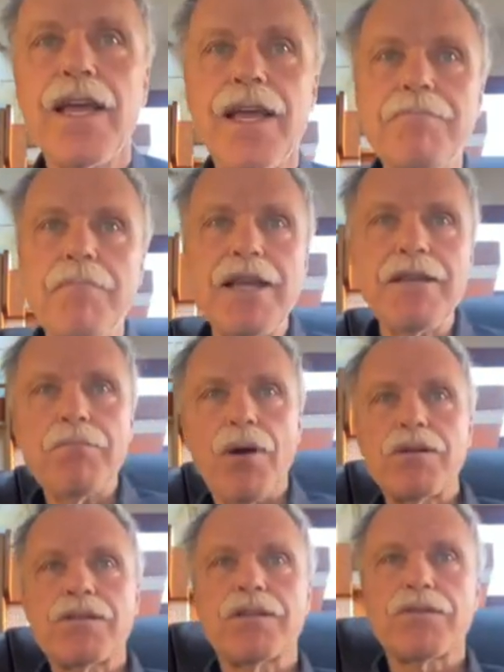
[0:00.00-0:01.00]
In many
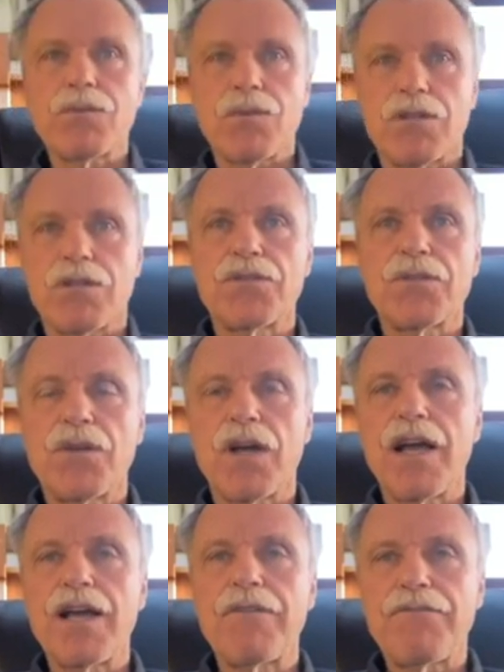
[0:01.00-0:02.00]
parts of the world,
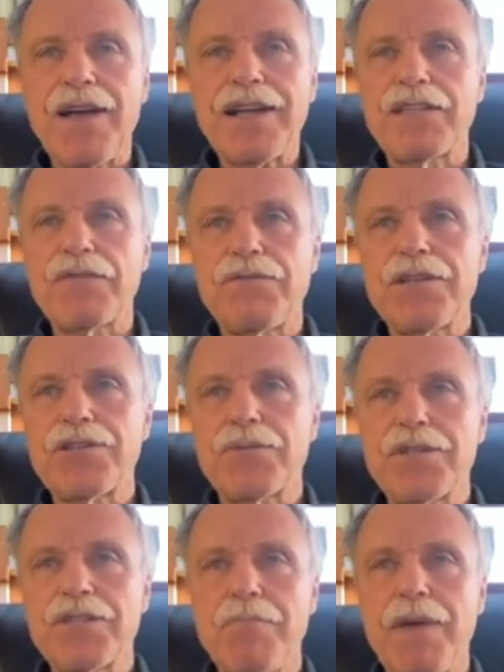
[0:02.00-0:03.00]
effective
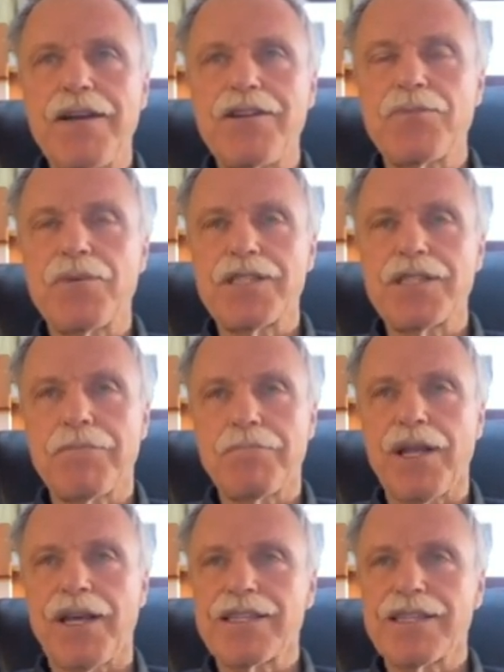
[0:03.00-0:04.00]
fisheries management is in
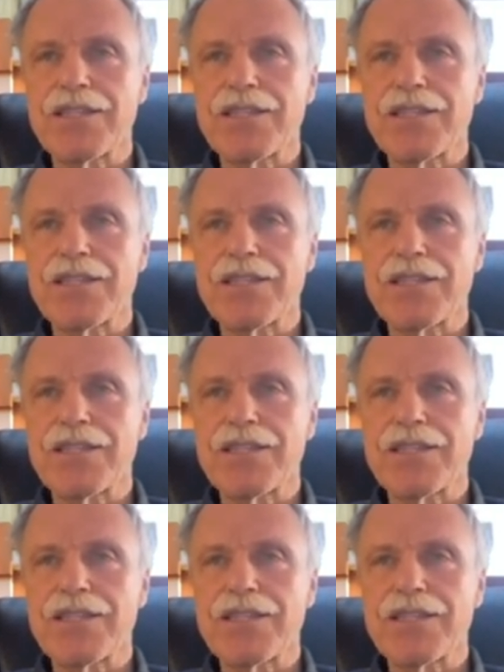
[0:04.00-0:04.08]
place.